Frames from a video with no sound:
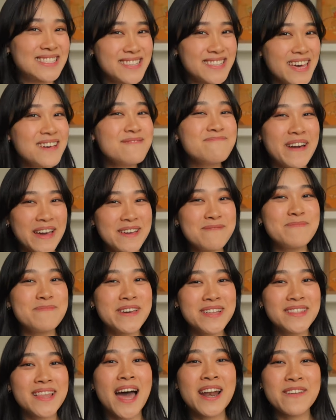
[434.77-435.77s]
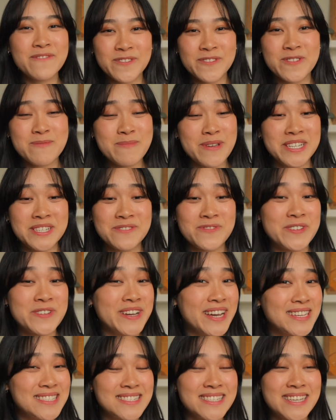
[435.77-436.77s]
so that might be a lot of information for you
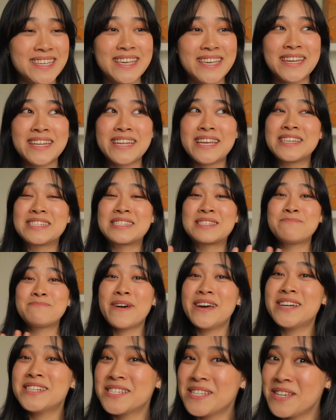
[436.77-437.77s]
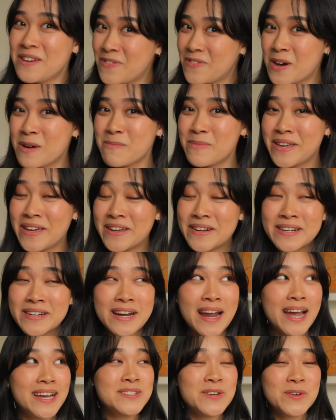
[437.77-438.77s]
guys to take in, especially if you're a
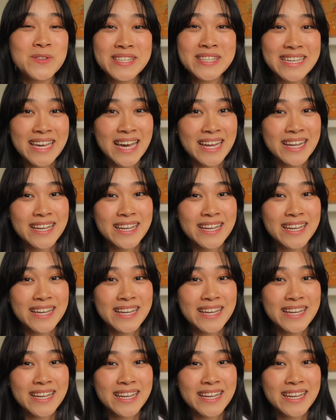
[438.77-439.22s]
beginner. I totally get